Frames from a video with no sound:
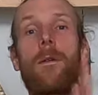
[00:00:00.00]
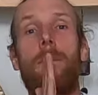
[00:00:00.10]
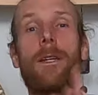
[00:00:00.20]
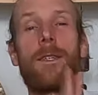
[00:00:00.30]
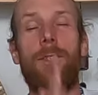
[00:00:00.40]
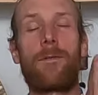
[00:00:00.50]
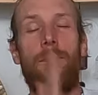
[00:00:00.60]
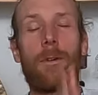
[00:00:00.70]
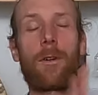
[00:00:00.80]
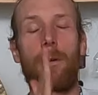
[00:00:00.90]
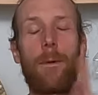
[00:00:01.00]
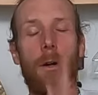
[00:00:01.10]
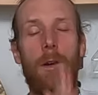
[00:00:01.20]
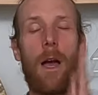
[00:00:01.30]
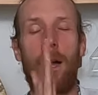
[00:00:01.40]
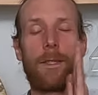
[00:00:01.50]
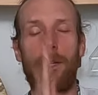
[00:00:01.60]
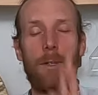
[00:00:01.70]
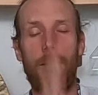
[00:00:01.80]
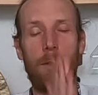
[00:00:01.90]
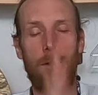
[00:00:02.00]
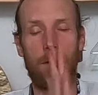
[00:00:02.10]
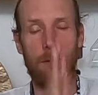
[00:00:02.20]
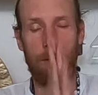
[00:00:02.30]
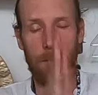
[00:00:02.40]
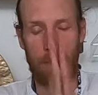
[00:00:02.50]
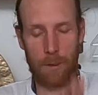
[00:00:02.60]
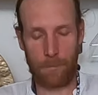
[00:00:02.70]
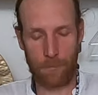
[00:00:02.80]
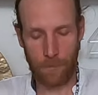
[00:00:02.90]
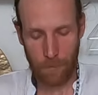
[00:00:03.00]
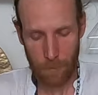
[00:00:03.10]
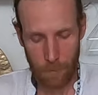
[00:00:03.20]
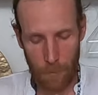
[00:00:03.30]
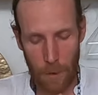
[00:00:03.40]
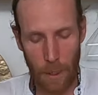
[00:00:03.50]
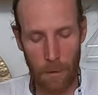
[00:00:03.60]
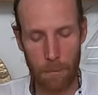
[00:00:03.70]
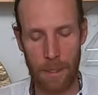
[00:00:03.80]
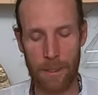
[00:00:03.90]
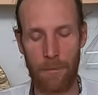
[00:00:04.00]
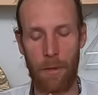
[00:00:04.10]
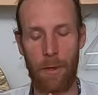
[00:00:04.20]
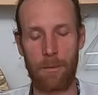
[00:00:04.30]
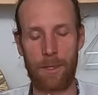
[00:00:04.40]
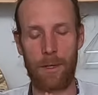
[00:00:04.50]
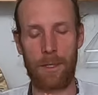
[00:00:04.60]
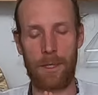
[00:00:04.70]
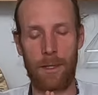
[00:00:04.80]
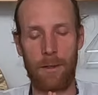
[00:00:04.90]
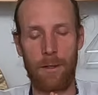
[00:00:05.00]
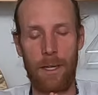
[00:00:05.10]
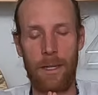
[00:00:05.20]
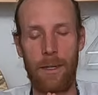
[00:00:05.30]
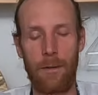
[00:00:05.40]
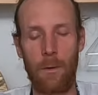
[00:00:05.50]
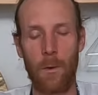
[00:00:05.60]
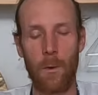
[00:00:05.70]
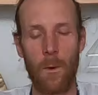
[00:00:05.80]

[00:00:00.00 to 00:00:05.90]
meditation for a calm heart. Eyes closed, base of the thumbs, heart center, inhale,